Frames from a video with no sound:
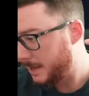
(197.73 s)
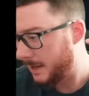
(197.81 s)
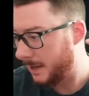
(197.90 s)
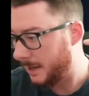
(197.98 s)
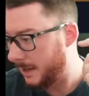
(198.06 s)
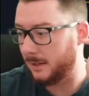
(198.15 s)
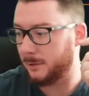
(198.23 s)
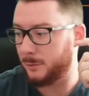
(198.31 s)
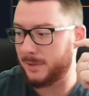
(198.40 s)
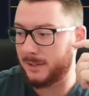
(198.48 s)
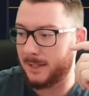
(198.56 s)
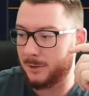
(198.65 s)
a little
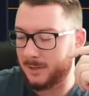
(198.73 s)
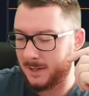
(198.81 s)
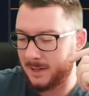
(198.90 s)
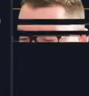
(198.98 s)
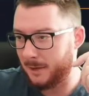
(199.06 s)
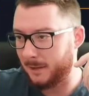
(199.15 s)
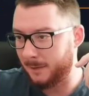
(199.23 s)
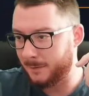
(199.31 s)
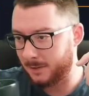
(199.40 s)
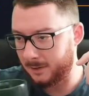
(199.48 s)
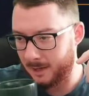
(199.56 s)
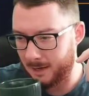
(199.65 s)
bit later at night, about 11
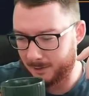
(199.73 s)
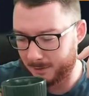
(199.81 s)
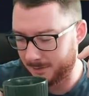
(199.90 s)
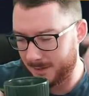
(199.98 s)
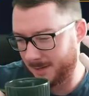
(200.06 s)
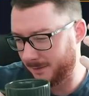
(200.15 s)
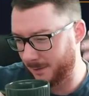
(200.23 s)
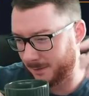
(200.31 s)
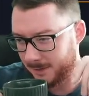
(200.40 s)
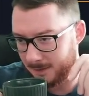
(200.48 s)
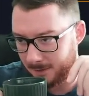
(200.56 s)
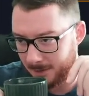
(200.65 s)
o'clock or 9:30,
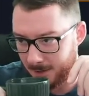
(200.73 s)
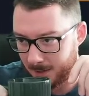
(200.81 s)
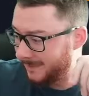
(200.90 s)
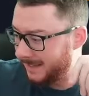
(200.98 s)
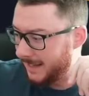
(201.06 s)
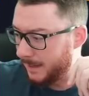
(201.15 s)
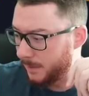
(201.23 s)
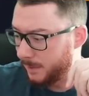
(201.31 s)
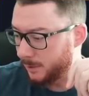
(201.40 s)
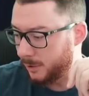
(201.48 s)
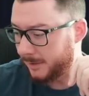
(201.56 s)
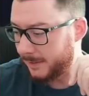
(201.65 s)
10 o'clock, and we
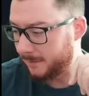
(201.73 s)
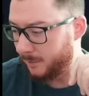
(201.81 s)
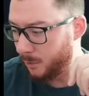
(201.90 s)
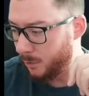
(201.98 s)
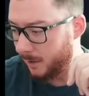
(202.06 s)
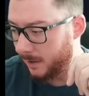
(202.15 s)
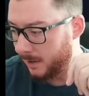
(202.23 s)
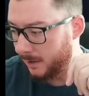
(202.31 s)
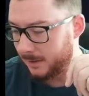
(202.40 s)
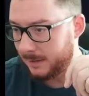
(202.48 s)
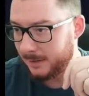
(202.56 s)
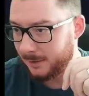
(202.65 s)
were looking for
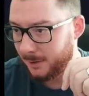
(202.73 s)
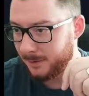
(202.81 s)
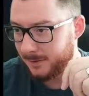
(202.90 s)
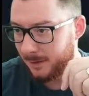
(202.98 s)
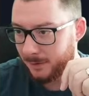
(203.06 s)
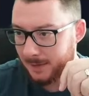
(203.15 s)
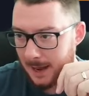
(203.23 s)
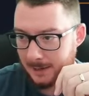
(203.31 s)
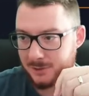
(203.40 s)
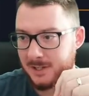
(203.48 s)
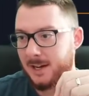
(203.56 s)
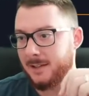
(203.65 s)
a
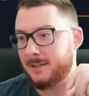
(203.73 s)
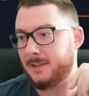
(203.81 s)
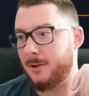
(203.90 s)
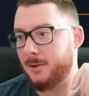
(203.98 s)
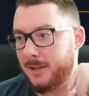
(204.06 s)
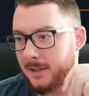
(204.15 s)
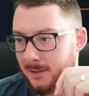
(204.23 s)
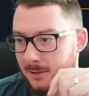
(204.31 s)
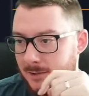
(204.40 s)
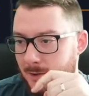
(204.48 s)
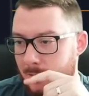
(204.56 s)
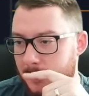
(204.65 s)
reaction out of this area here.
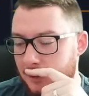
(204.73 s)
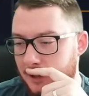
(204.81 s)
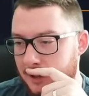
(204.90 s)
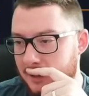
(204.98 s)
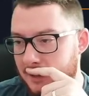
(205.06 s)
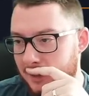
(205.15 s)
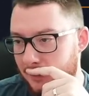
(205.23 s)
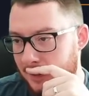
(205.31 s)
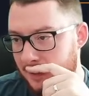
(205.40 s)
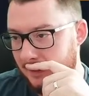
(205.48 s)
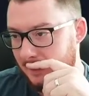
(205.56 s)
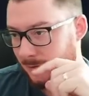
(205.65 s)
So we were looking to see if we
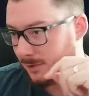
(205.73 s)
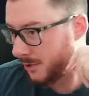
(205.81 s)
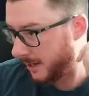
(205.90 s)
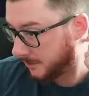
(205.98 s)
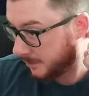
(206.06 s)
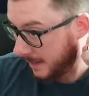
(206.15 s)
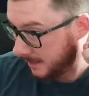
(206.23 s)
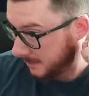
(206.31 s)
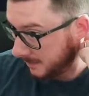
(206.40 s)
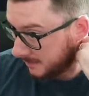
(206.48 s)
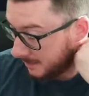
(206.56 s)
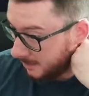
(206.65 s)
get this rejection out
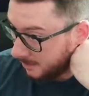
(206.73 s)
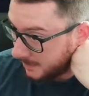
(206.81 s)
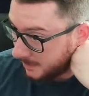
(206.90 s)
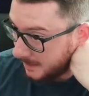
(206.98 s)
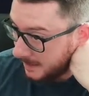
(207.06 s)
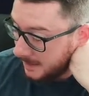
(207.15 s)
of this area,